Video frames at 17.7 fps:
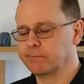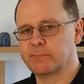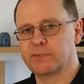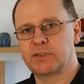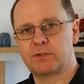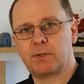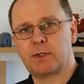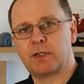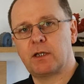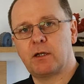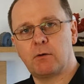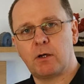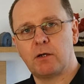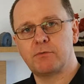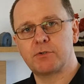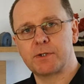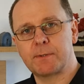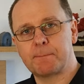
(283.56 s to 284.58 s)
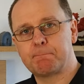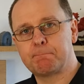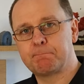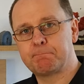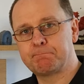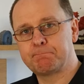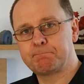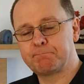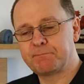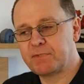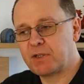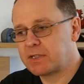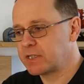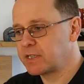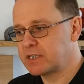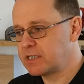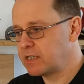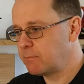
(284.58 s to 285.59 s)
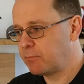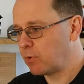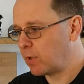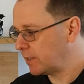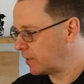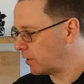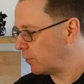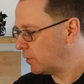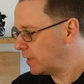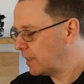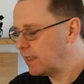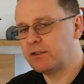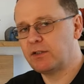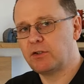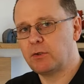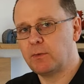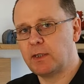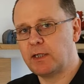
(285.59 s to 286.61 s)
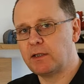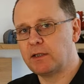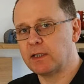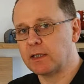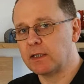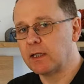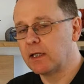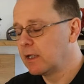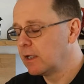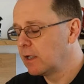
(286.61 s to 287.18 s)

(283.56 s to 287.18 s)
So I can go over to it. Nice and simple. I don't need to do anything.